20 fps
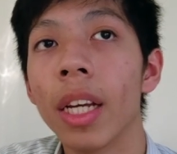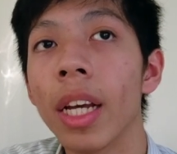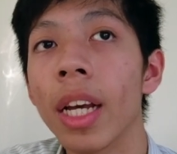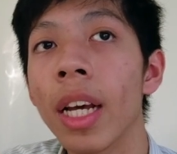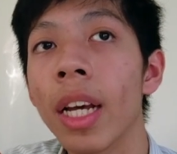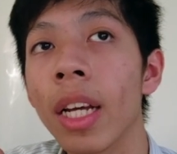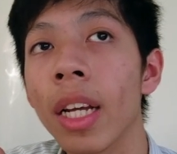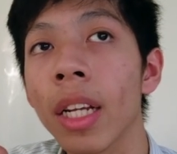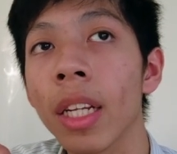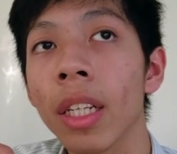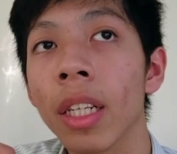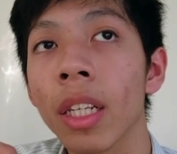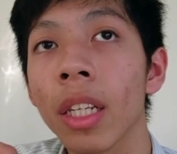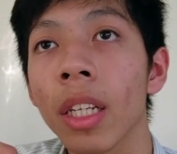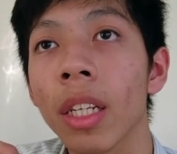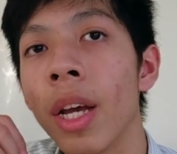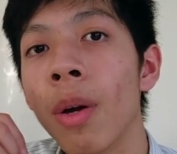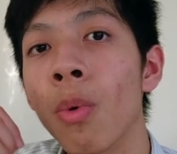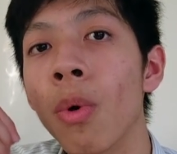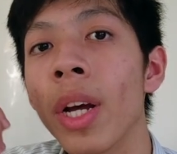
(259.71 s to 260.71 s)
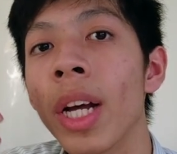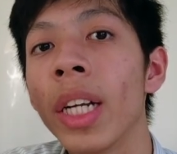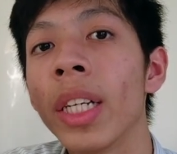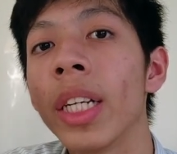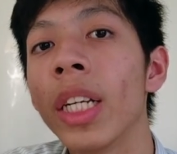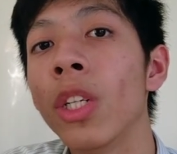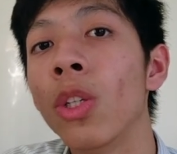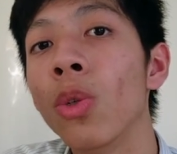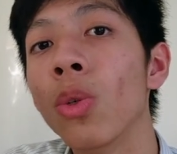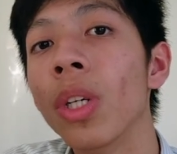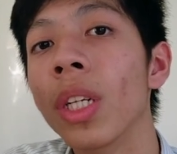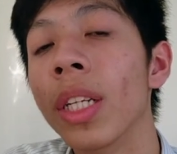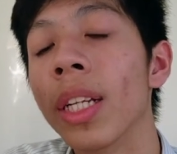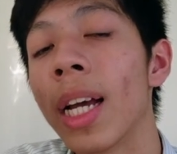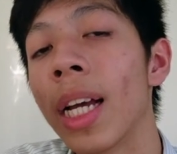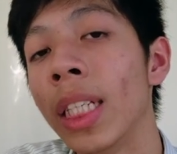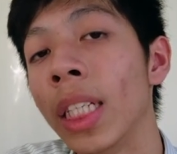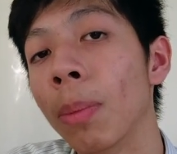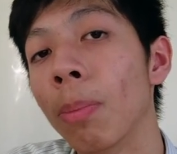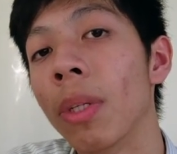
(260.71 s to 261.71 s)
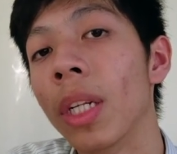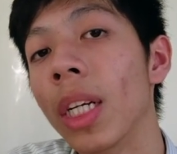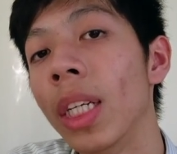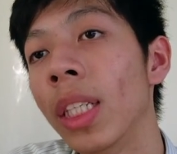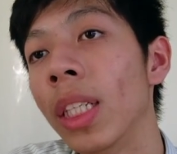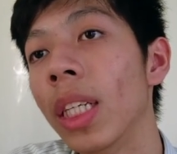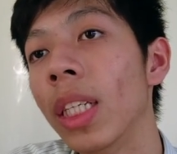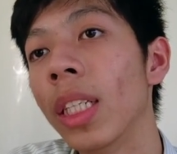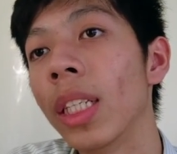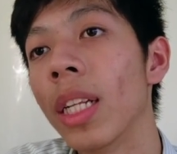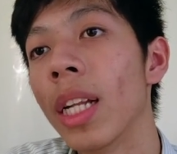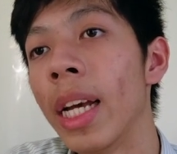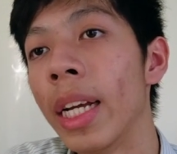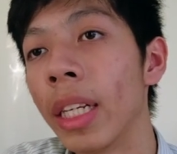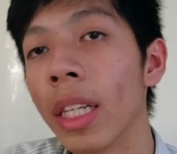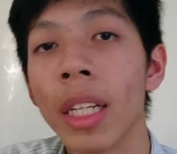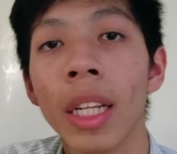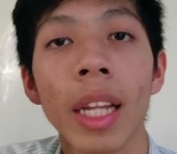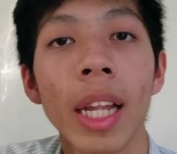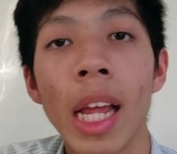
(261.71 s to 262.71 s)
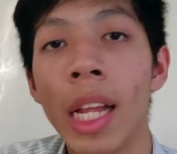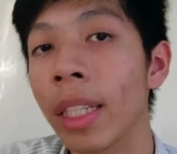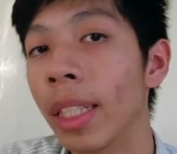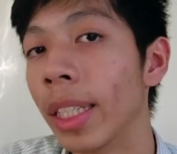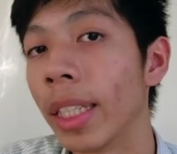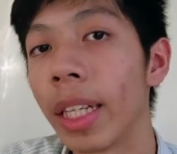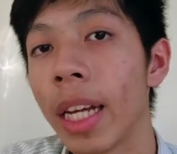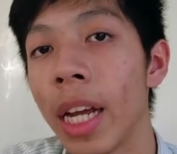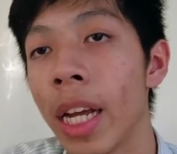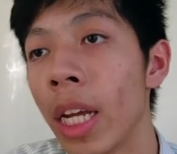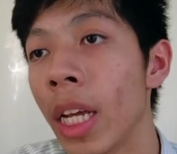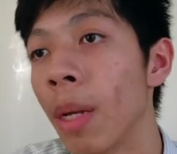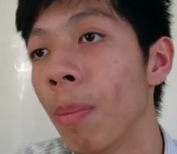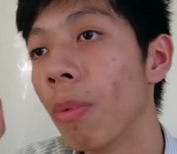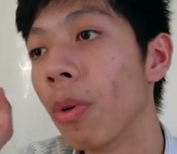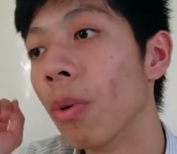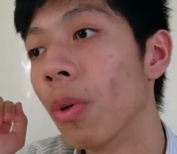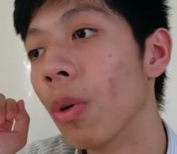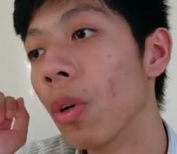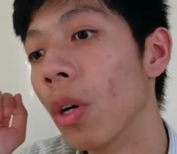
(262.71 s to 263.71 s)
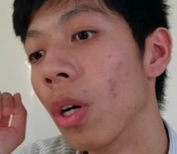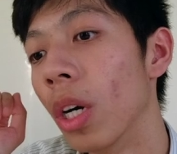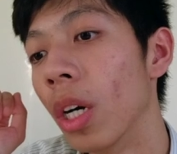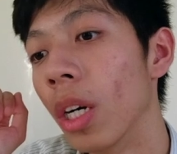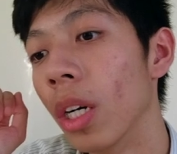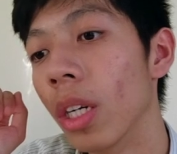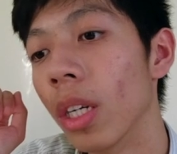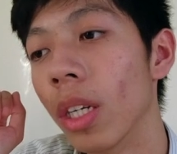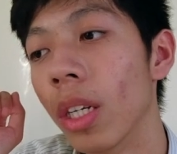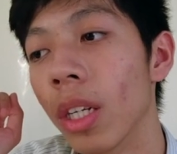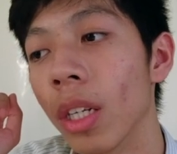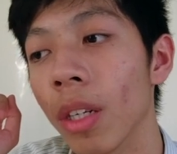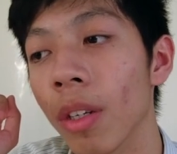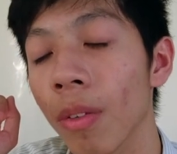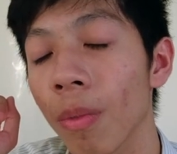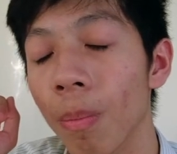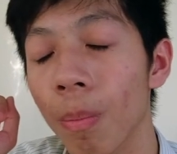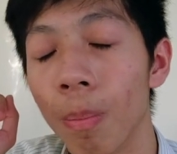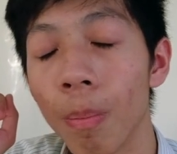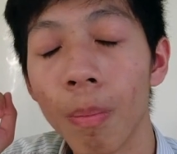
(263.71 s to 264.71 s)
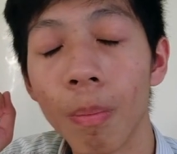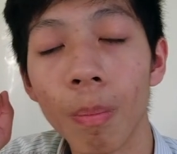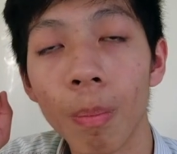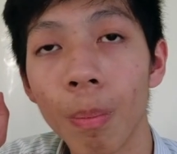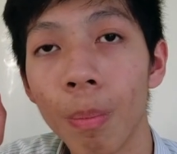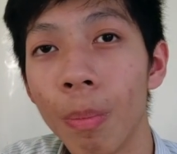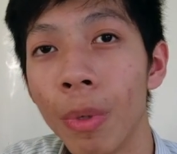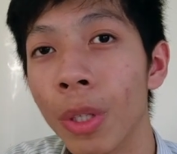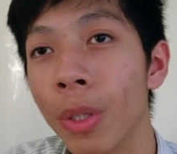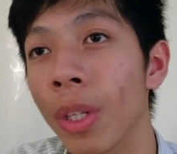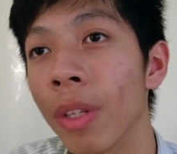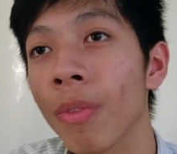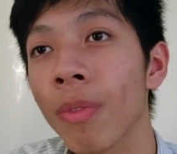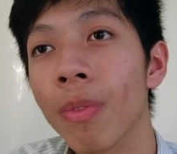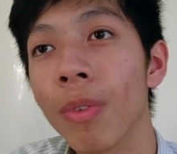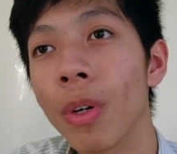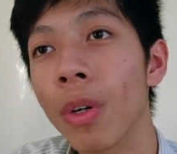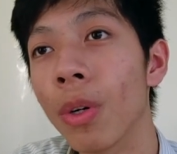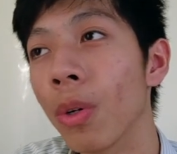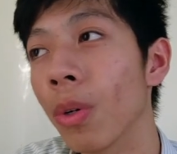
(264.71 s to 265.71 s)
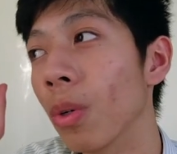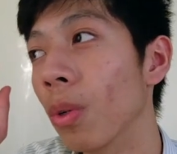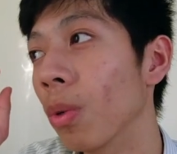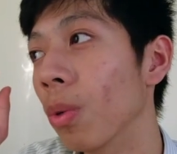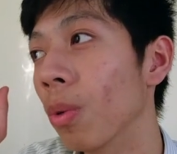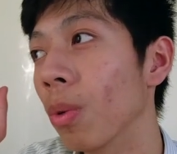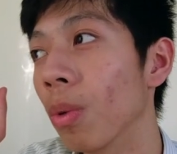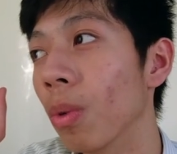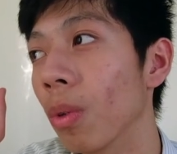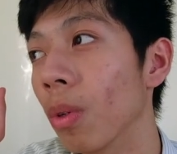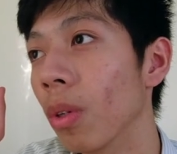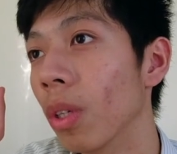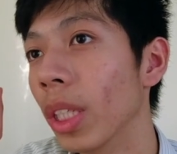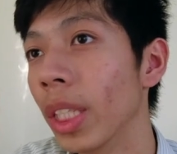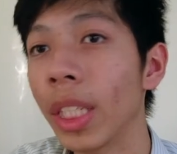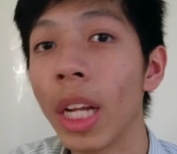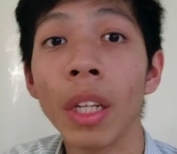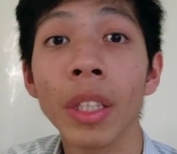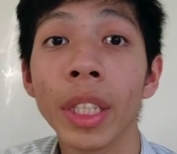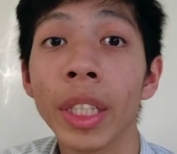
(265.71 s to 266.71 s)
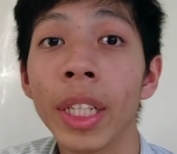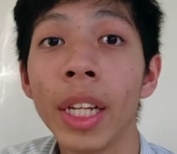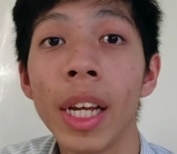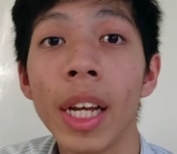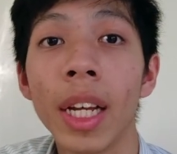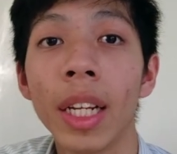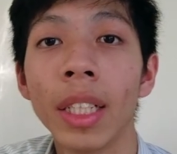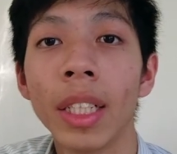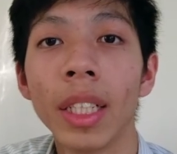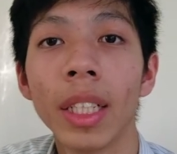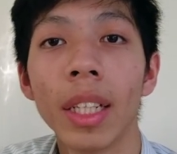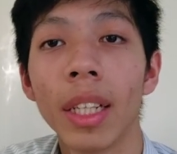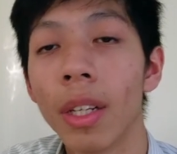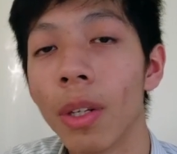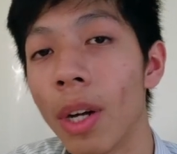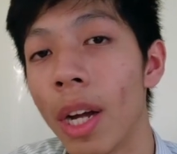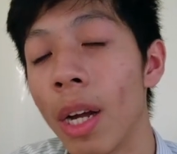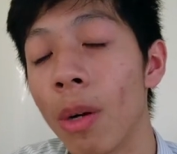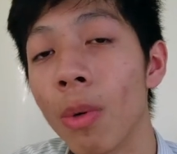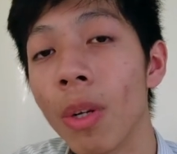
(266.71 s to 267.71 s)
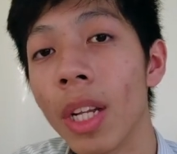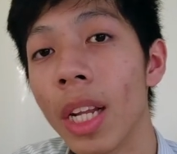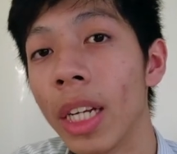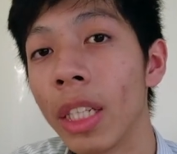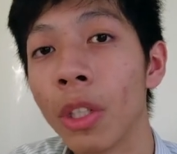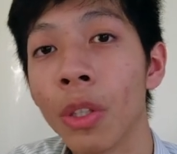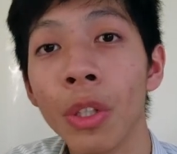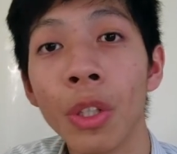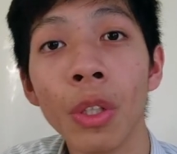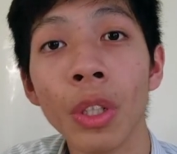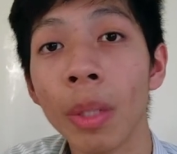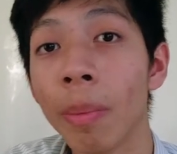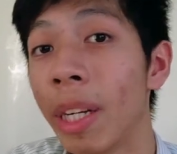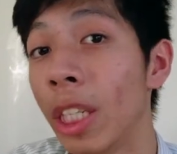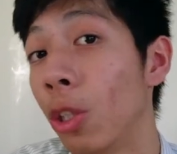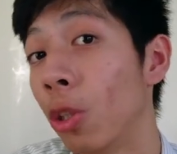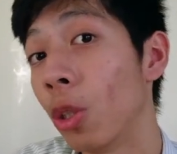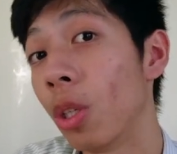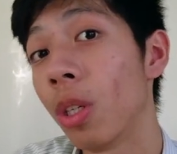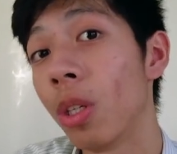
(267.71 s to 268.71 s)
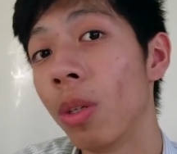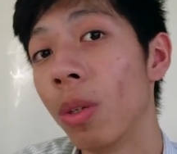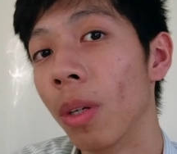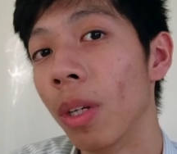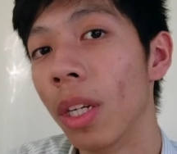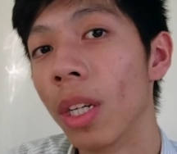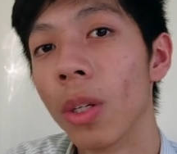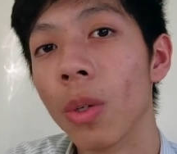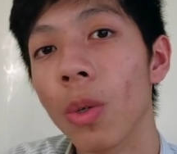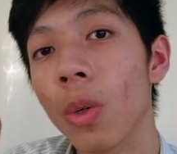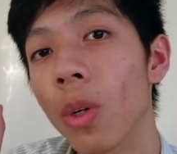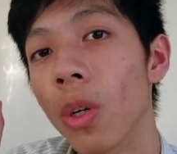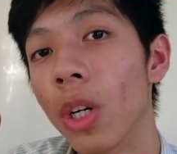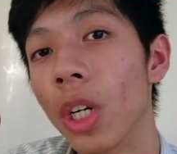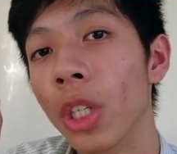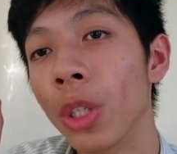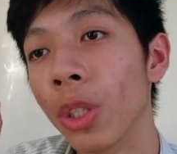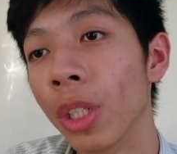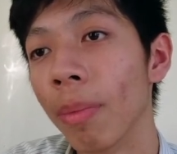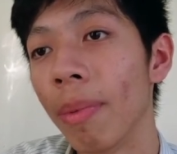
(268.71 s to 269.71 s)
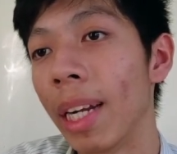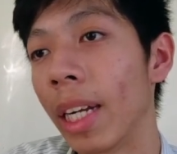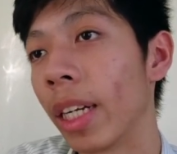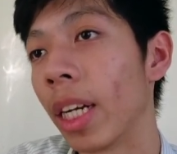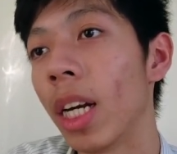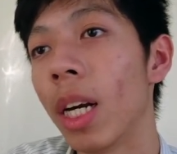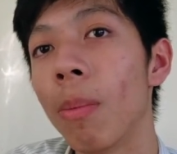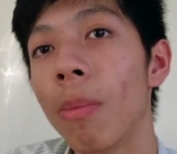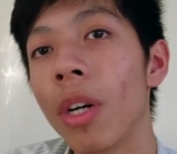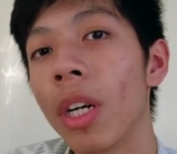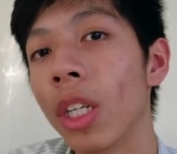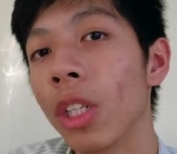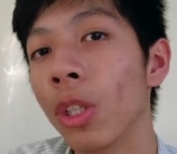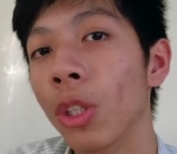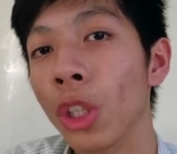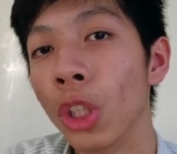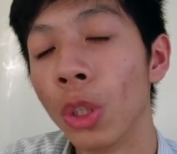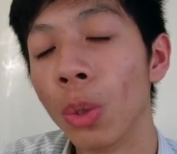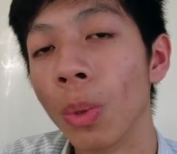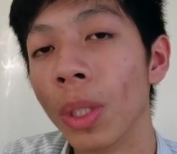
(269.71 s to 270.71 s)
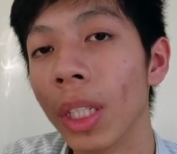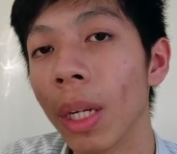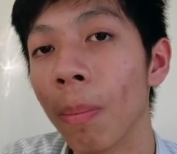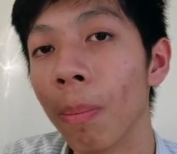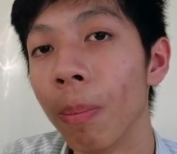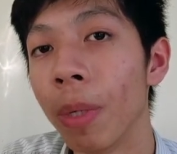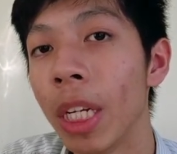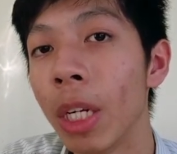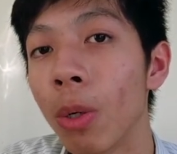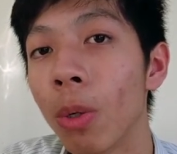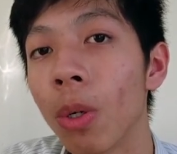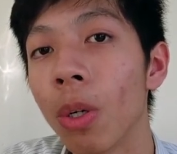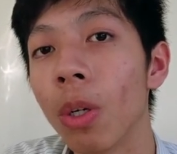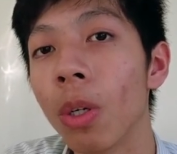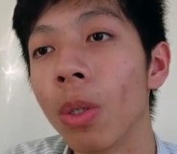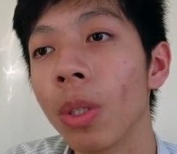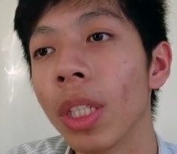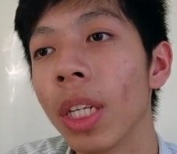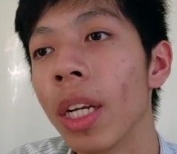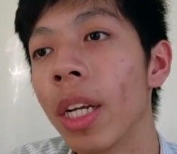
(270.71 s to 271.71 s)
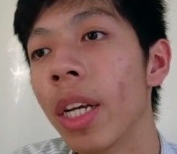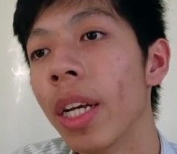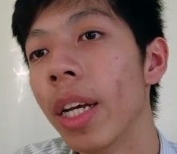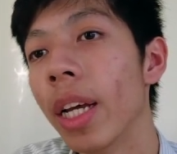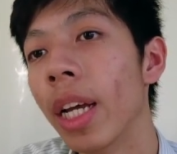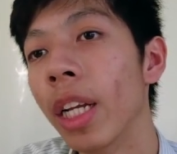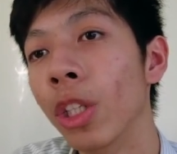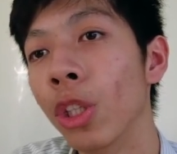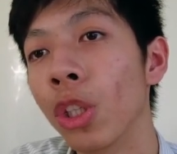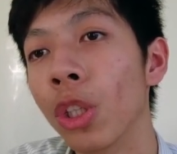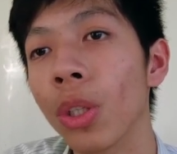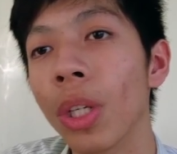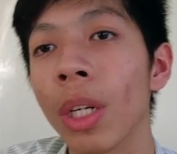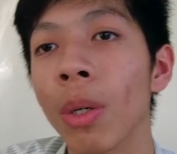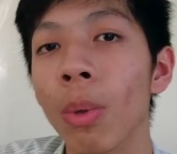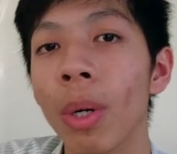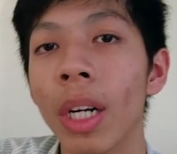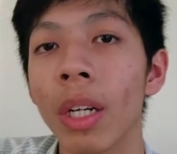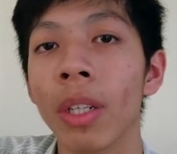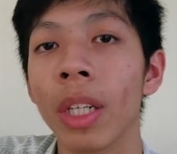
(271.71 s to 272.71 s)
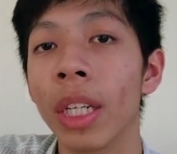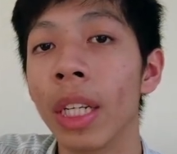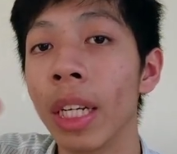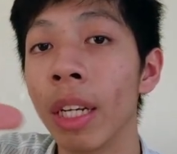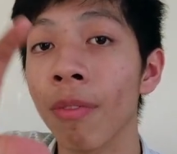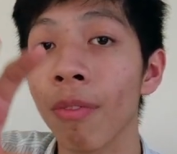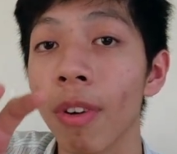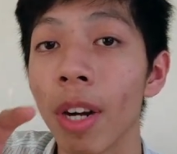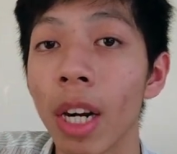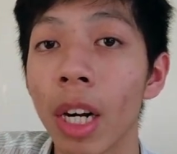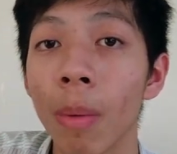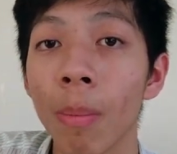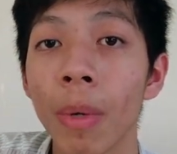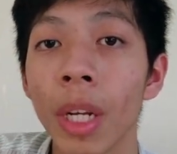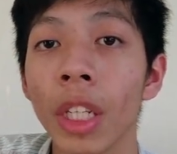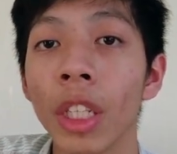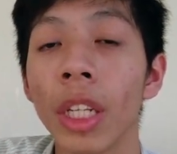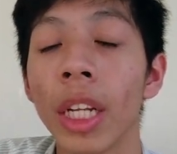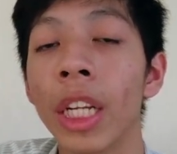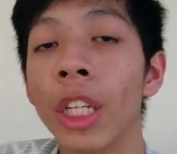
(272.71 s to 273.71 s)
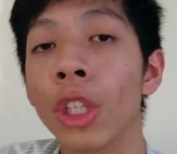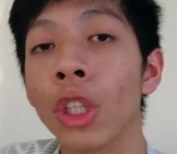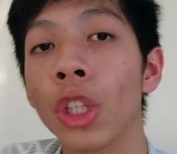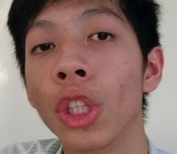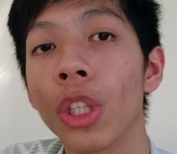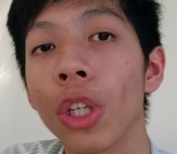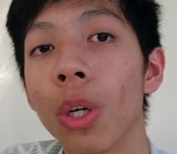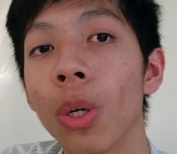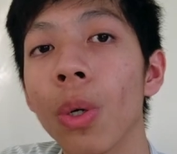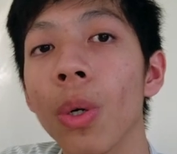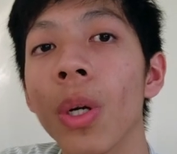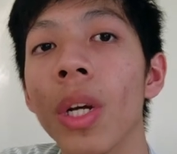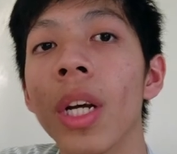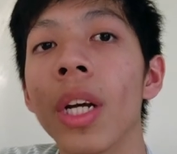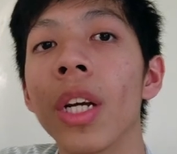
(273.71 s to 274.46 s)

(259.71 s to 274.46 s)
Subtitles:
And when I get to a nice places like a landscape or a beautiful sunset, I would like to use my drone or use my camera to shoot some b-rolls and shoot around the environment and show